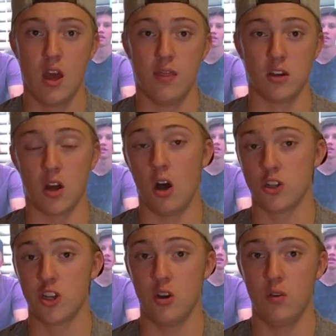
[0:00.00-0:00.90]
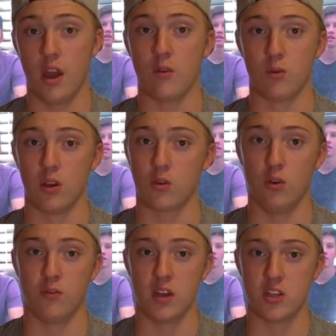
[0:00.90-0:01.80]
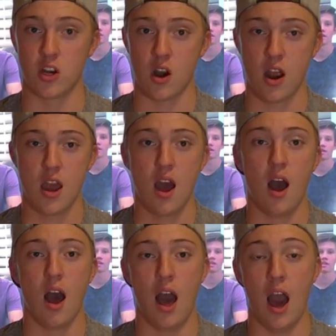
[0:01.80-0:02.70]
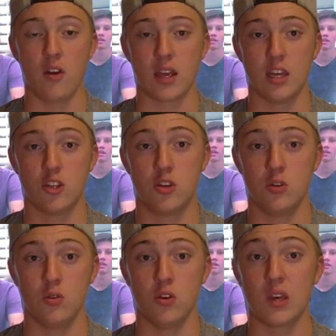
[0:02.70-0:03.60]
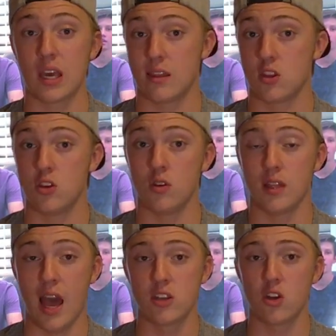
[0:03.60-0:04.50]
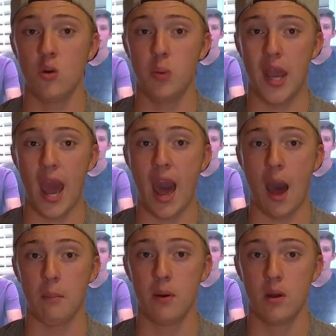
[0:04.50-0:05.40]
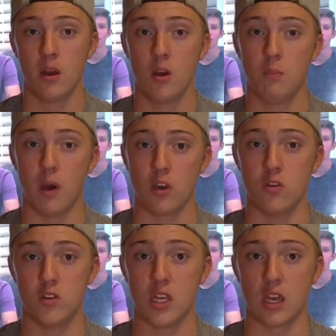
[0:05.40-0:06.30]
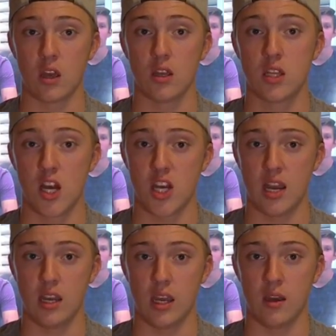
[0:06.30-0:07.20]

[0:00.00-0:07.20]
There's also a really cool feature, you can get to your last opened app by using Touch ID.